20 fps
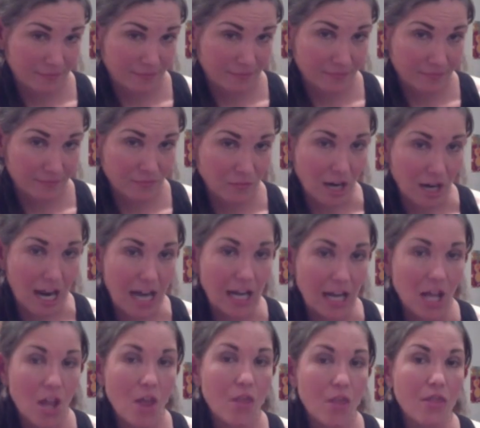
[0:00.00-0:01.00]
right?
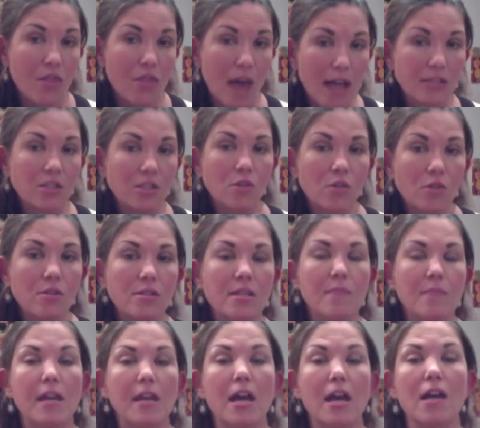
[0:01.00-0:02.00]
That's lunacy,
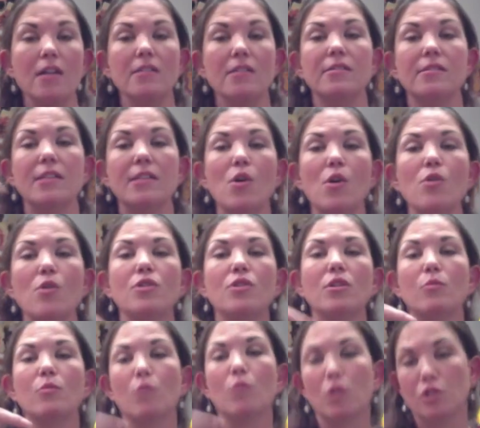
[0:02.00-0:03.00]
because those
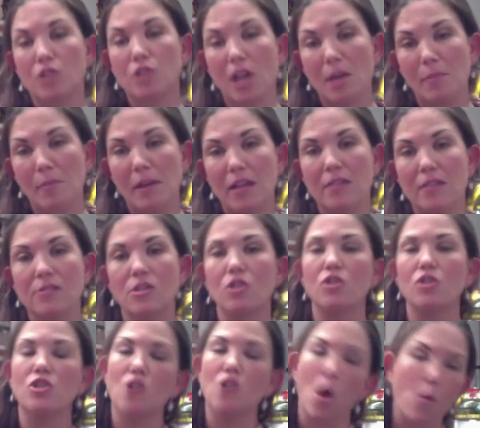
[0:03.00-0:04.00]
world champions
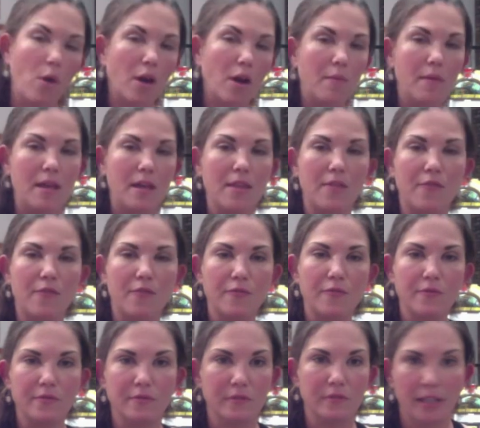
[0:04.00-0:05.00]
don't want to be in
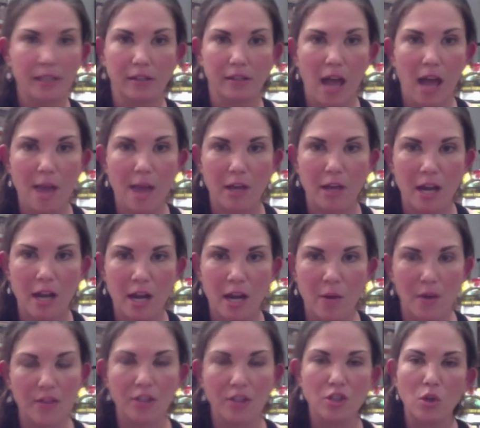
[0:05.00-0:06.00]
the limelight anyway.
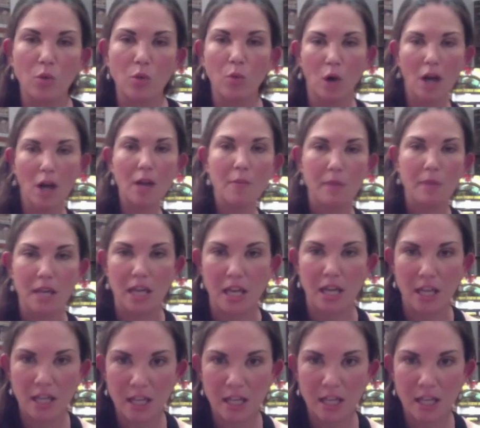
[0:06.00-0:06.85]
They don't want to be,